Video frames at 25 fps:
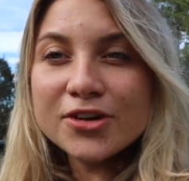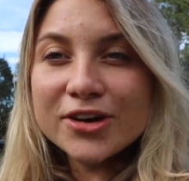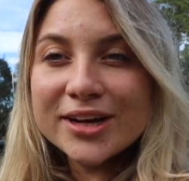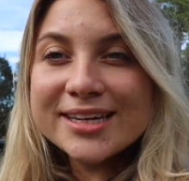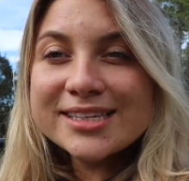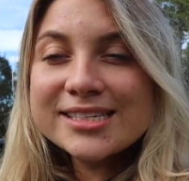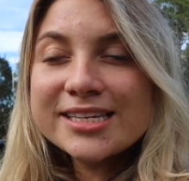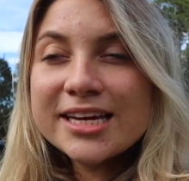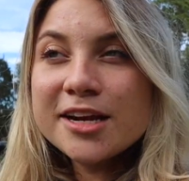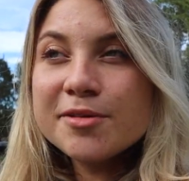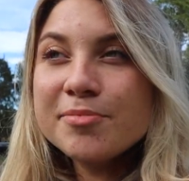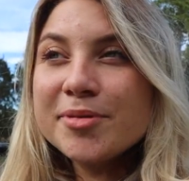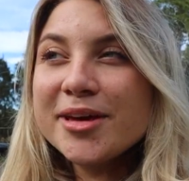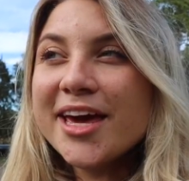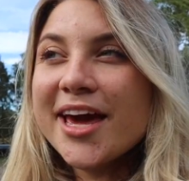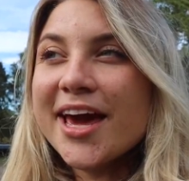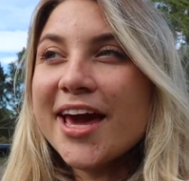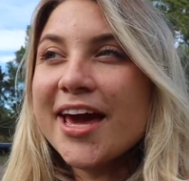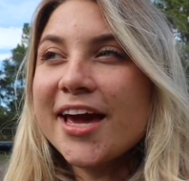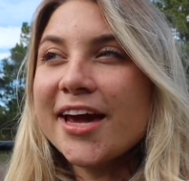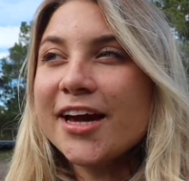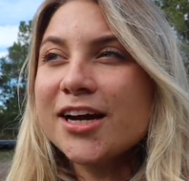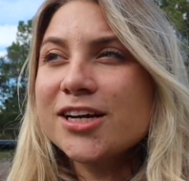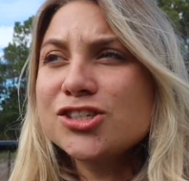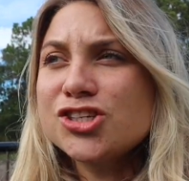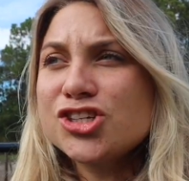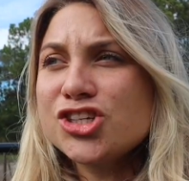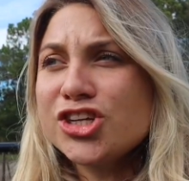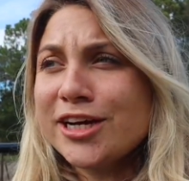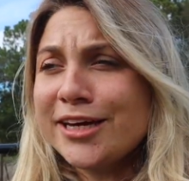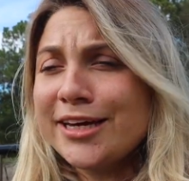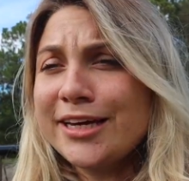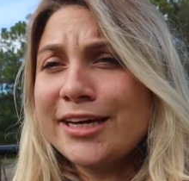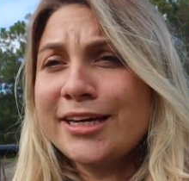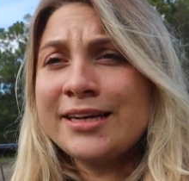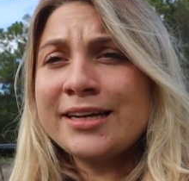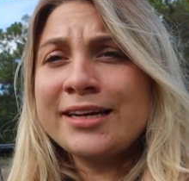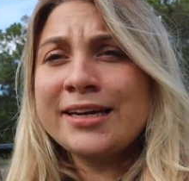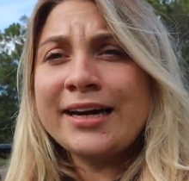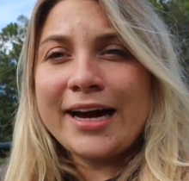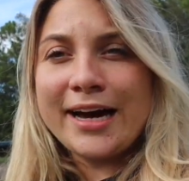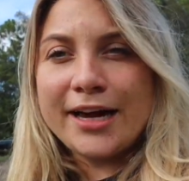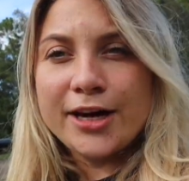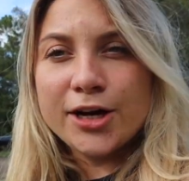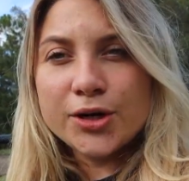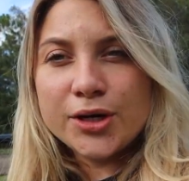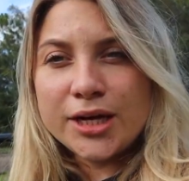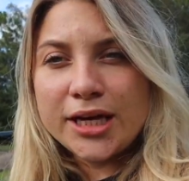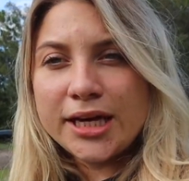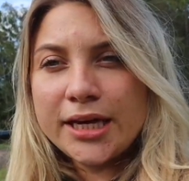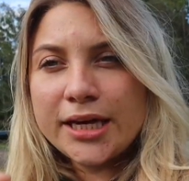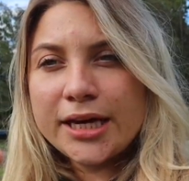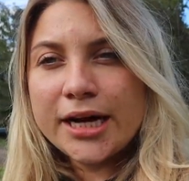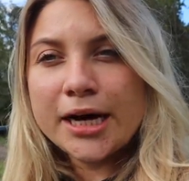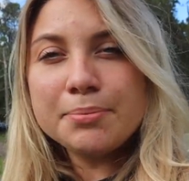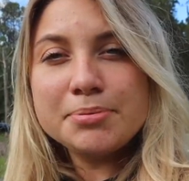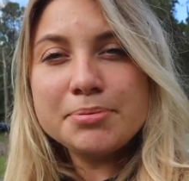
There is gonna be a chicken coyote